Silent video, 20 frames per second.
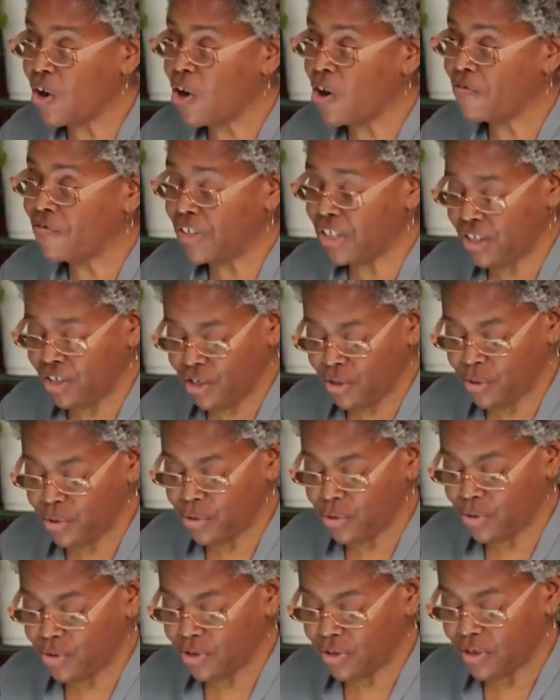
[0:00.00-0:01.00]
often
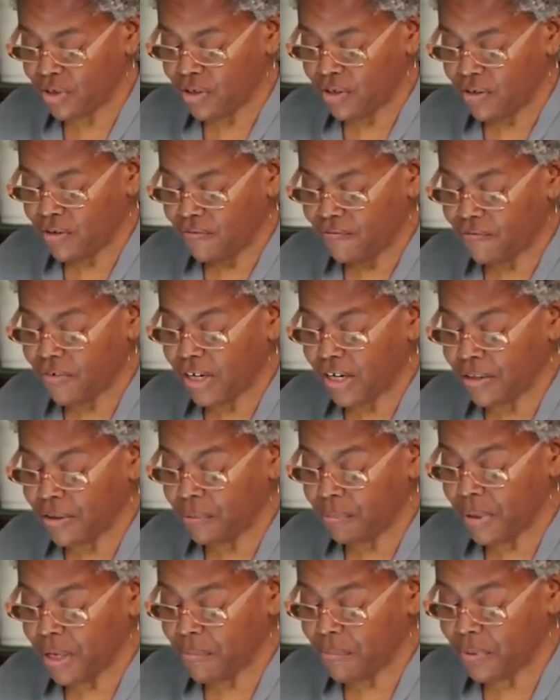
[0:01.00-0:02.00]
used for
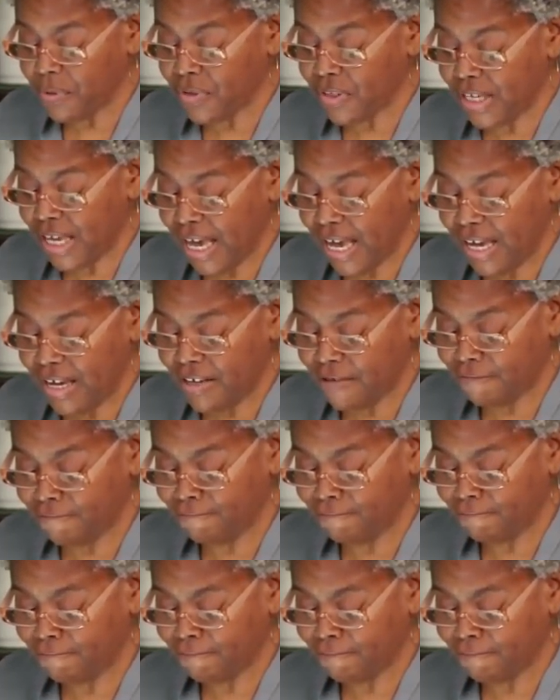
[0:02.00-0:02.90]
other people's gain